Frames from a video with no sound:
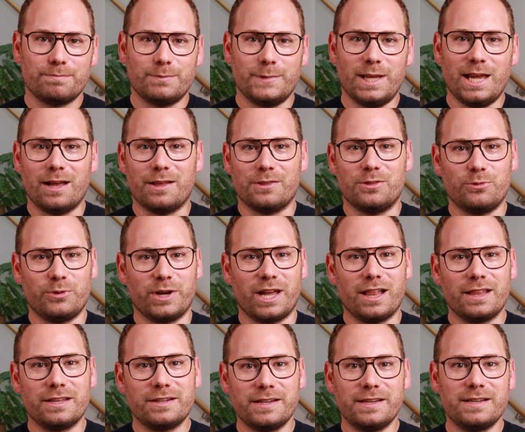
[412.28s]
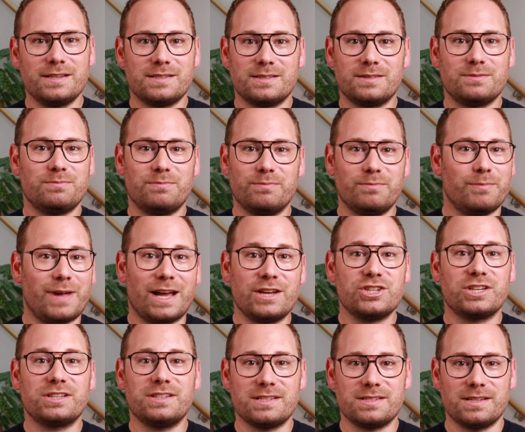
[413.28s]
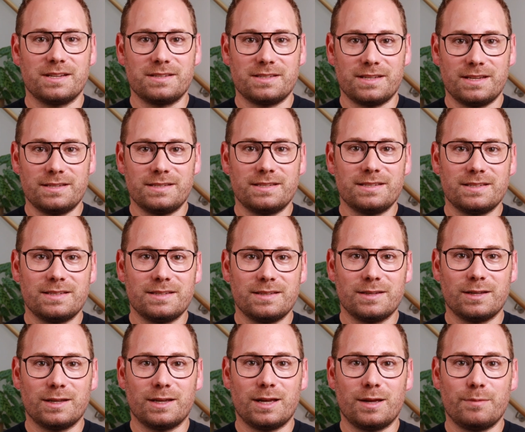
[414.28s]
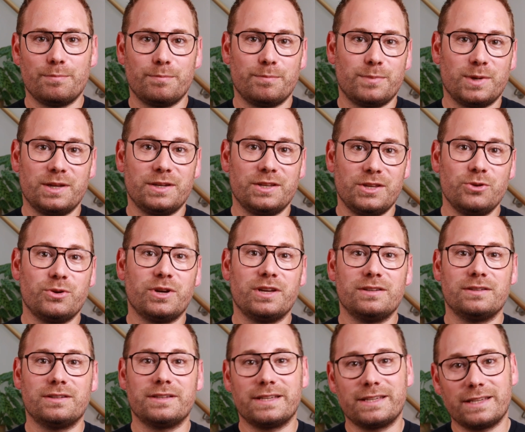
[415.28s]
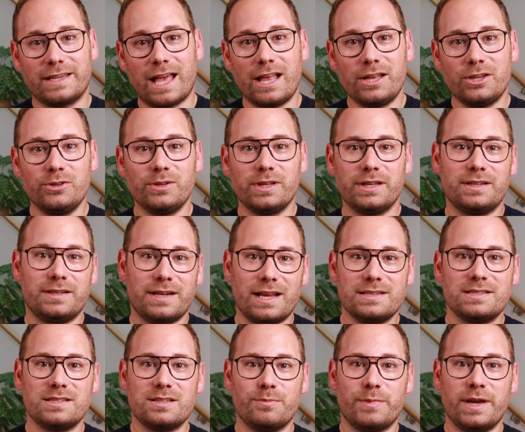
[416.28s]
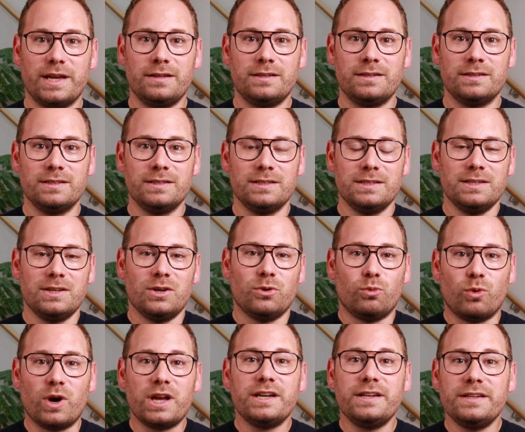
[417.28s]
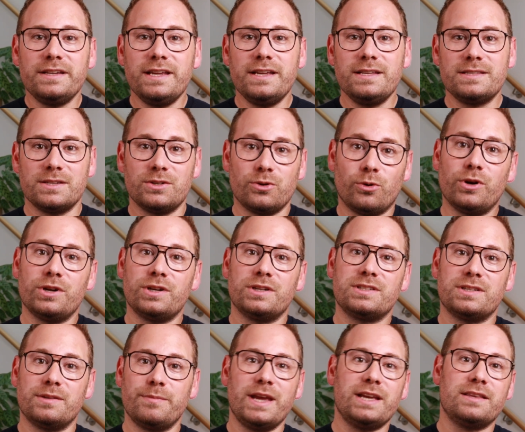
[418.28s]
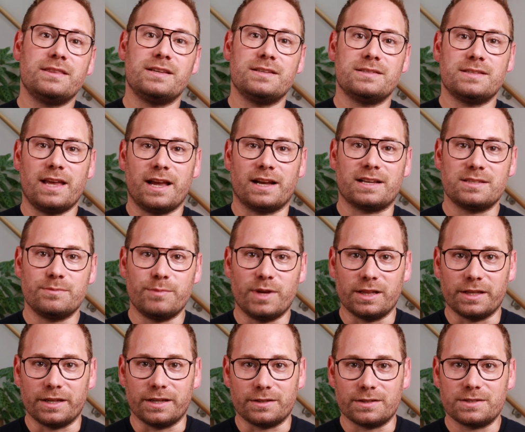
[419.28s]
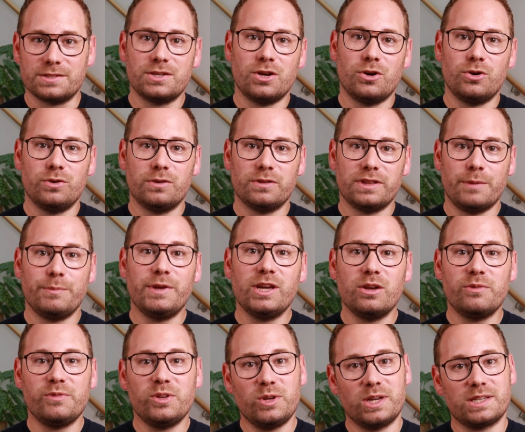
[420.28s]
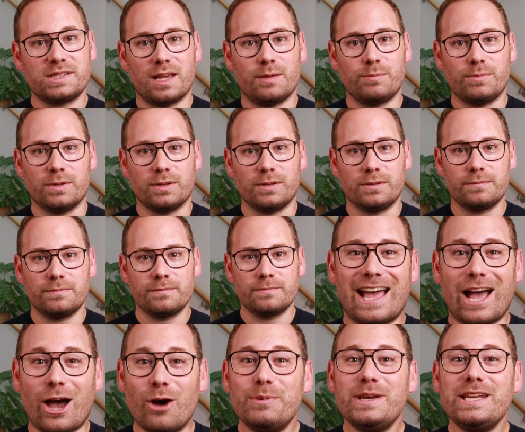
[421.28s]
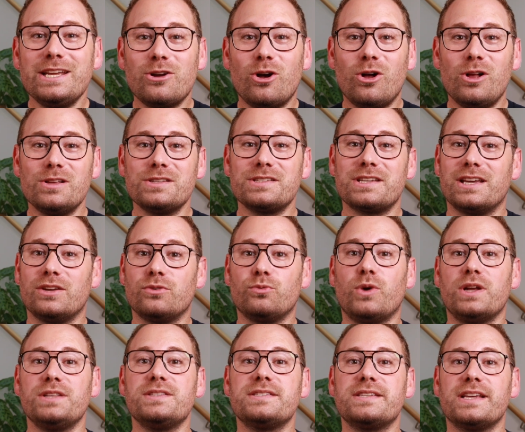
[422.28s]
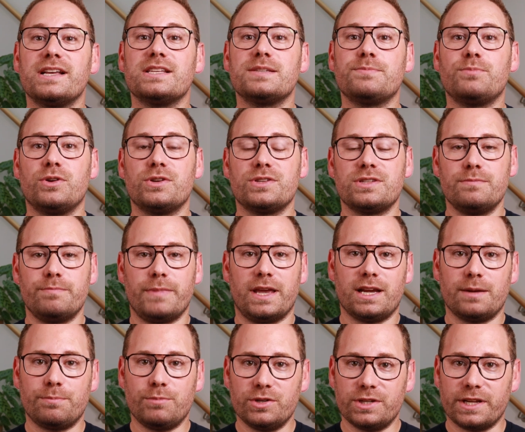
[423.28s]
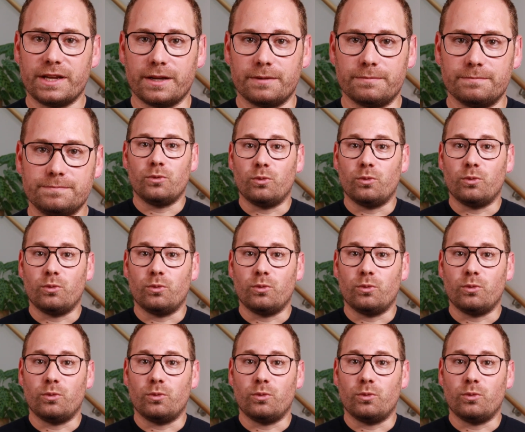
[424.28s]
Yeah, the reality is magic doesn't exist, but you can calculate and estimate what it needs in order to make these X million. So let me give you an example. How many calls can one salesperson make per day?